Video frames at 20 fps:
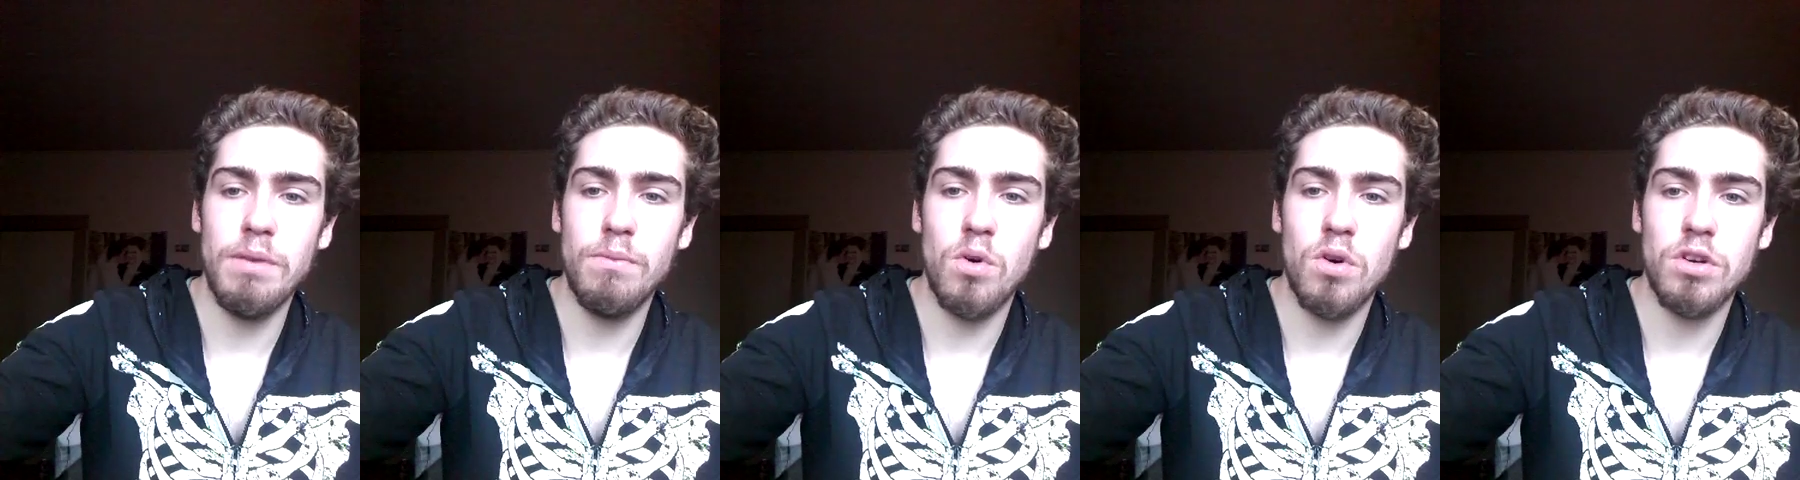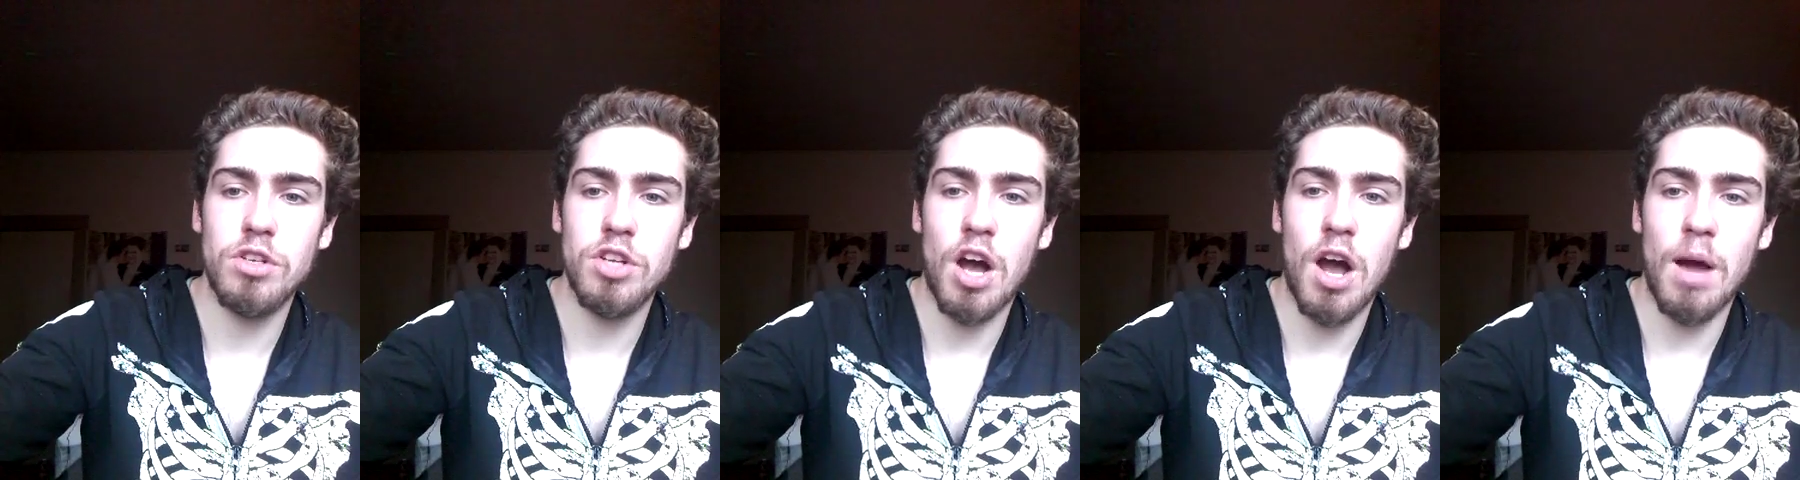
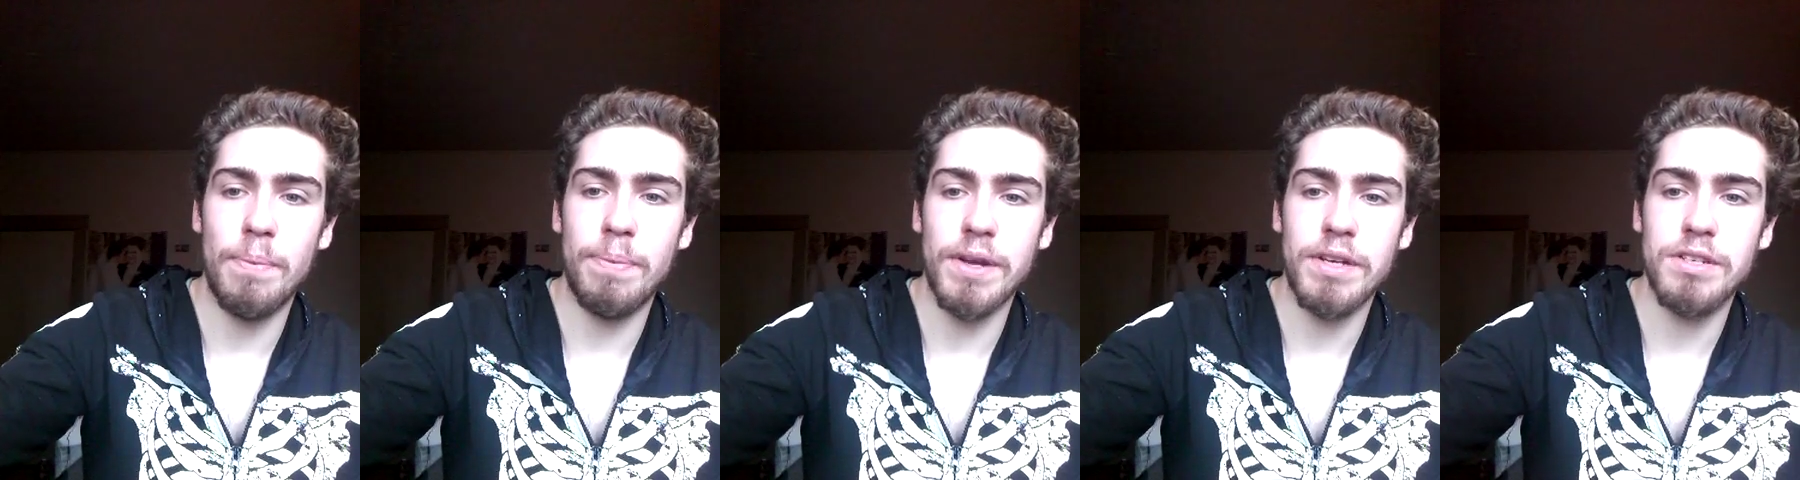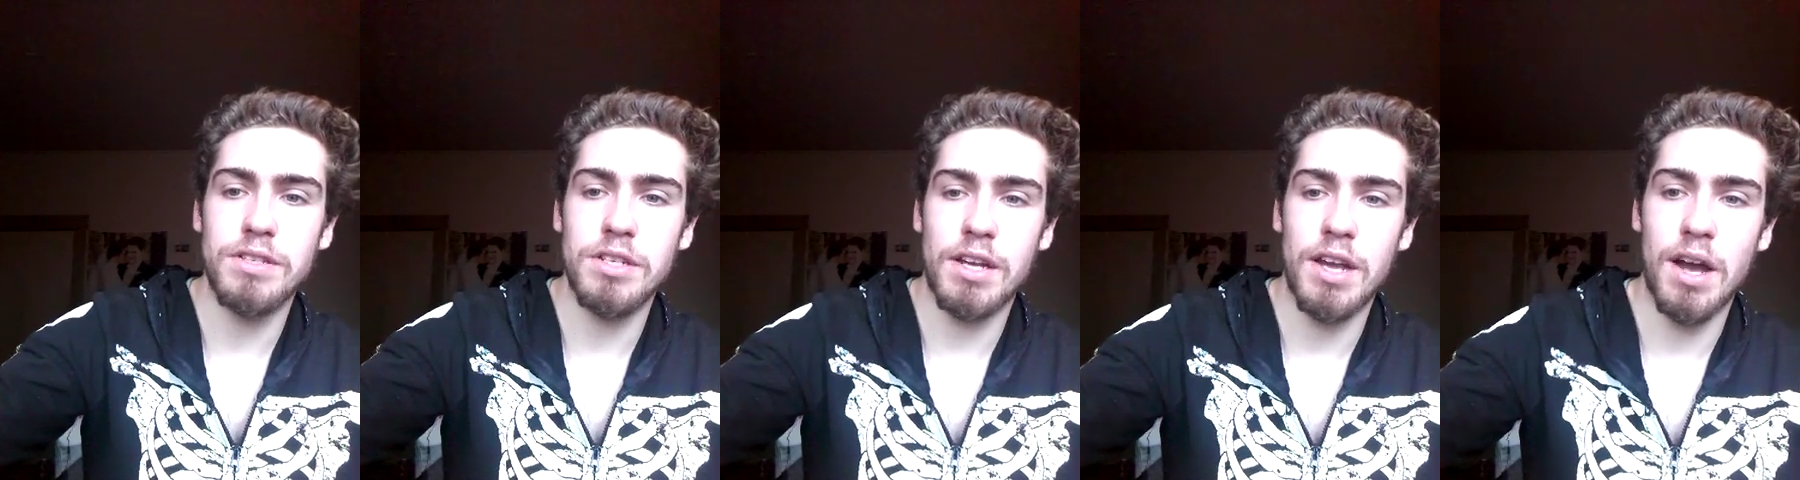more
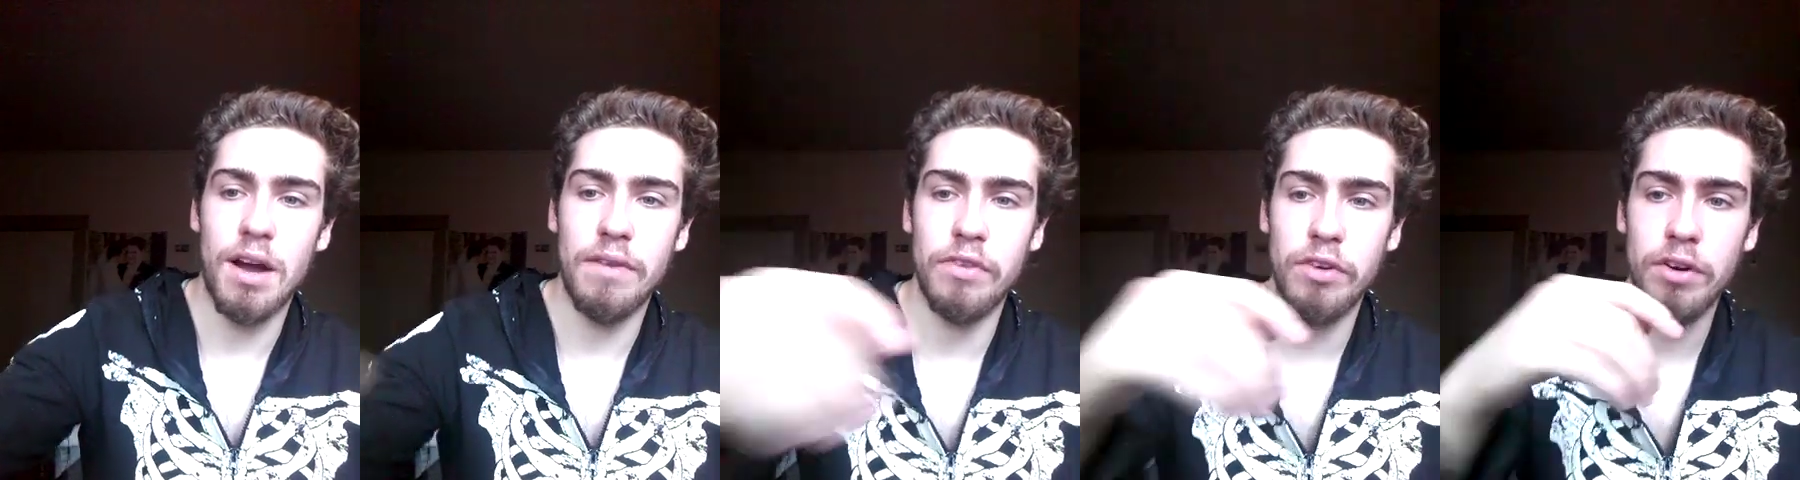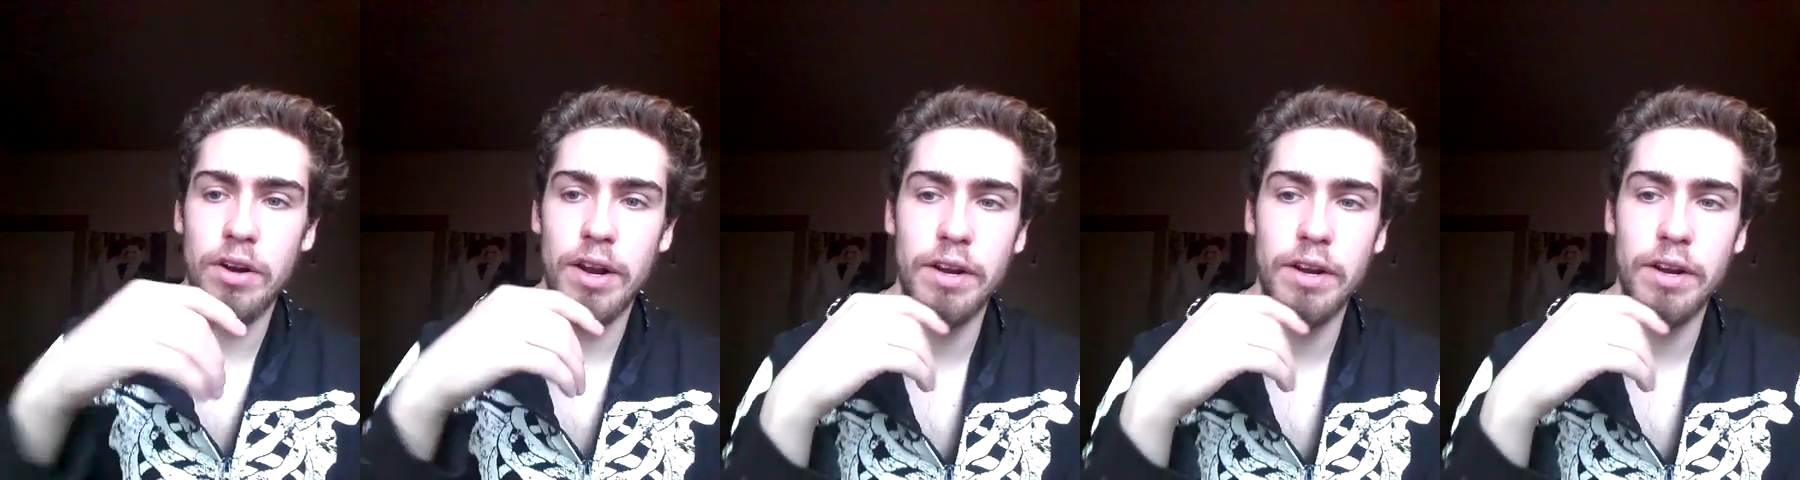topics to cover,